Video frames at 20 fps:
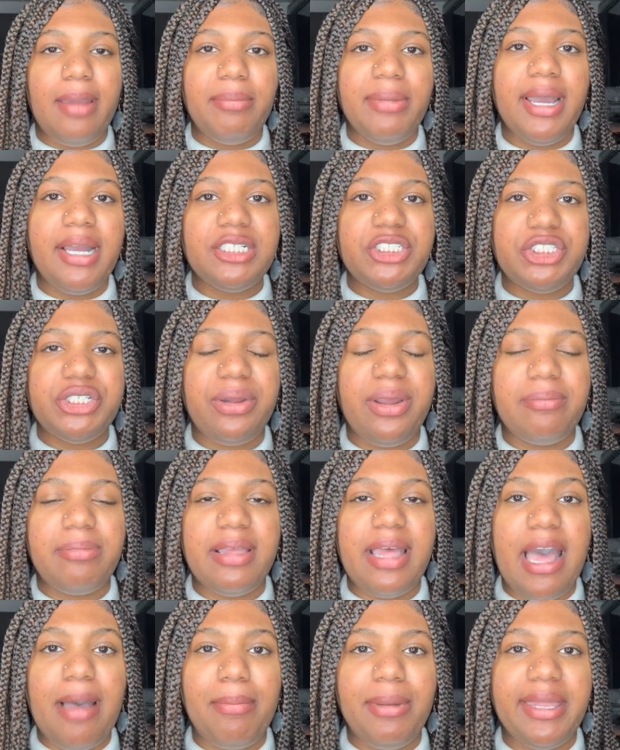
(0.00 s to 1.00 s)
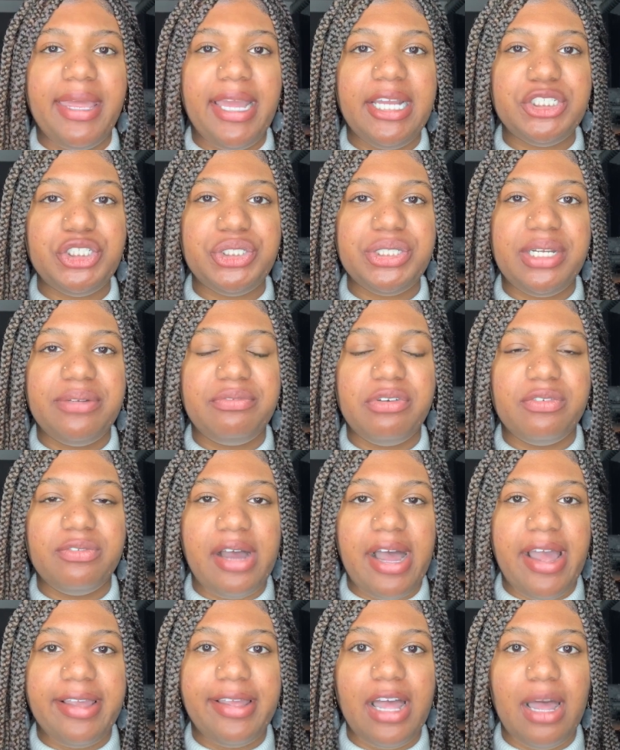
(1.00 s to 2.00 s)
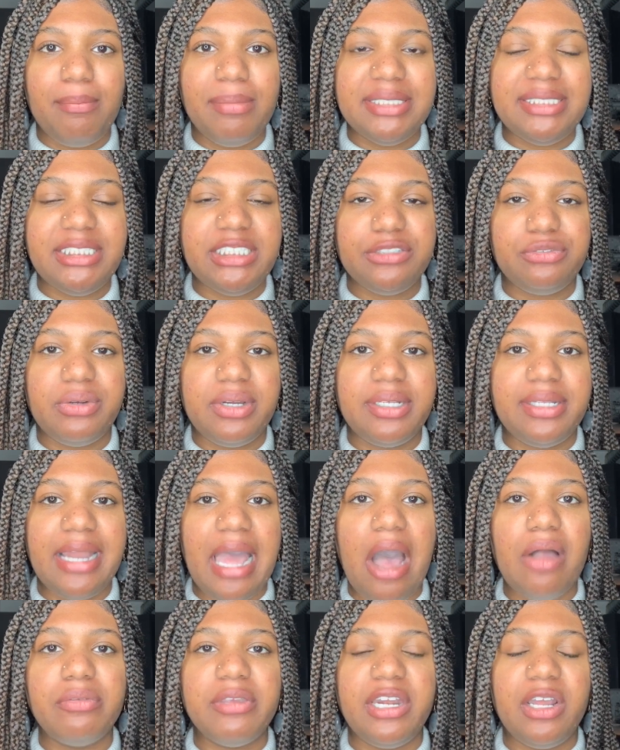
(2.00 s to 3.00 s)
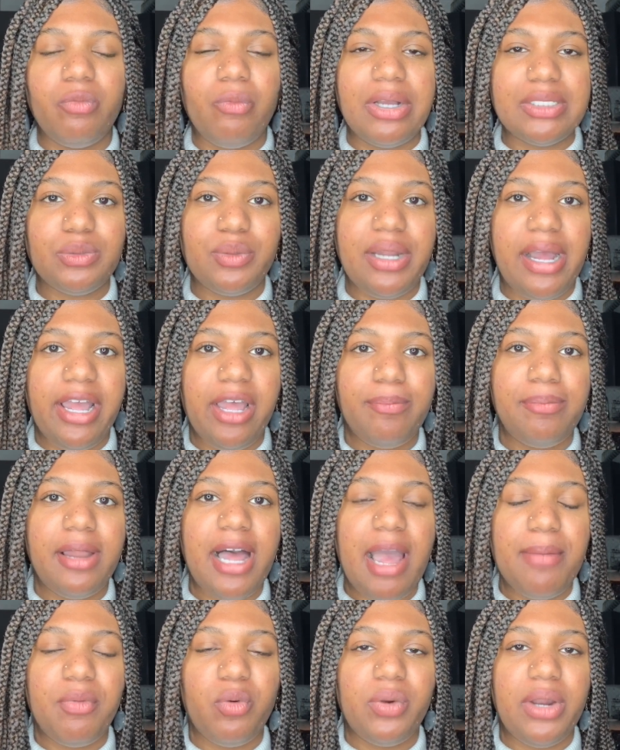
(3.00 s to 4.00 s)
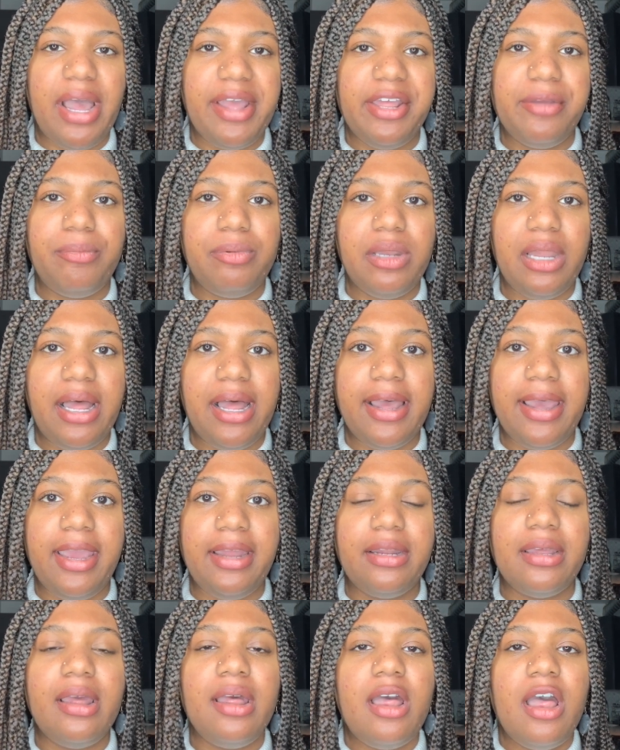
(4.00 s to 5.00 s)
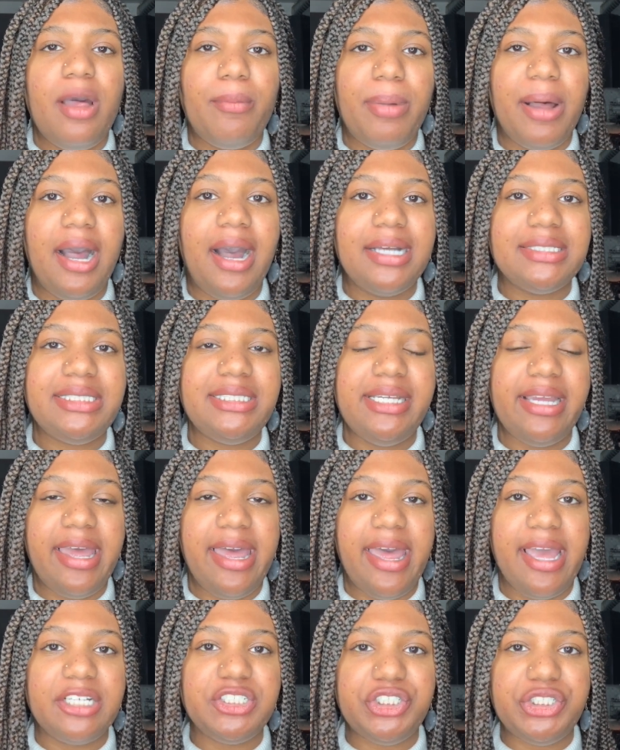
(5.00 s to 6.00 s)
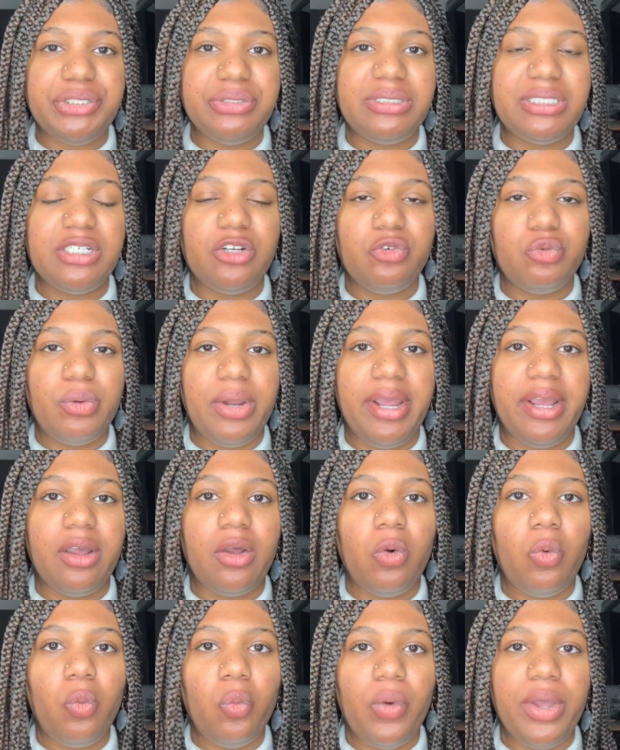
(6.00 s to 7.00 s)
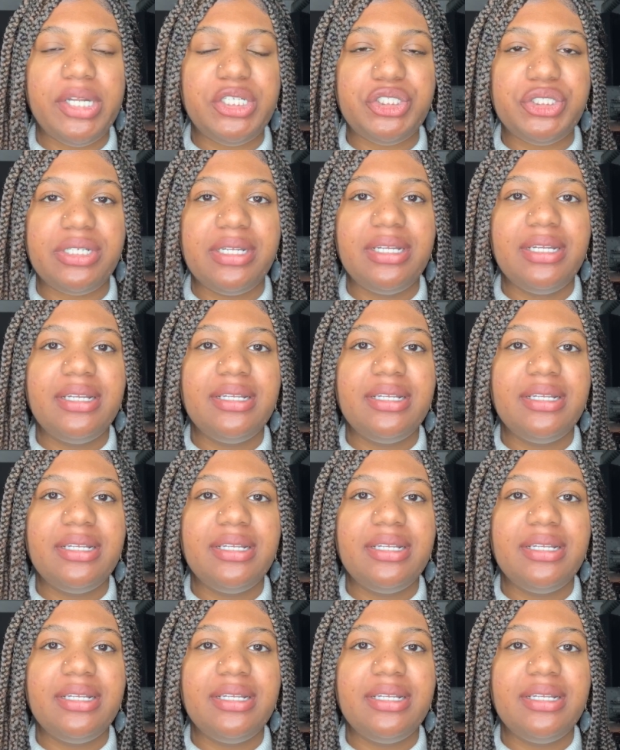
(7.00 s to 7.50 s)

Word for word: I'm not sure if the application for Viacom is different now than it was when I applied, but when I applied, Posse asked you to rank which